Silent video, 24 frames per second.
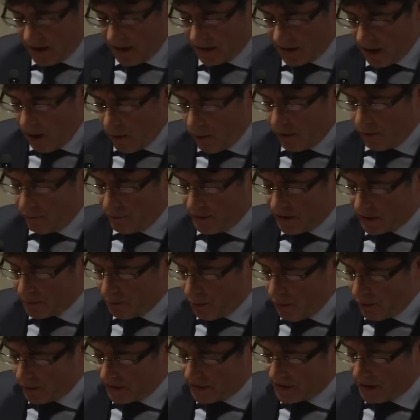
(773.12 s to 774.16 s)
can our
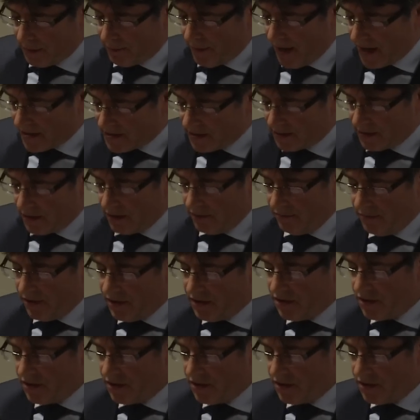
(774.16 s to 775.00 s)
response capacity be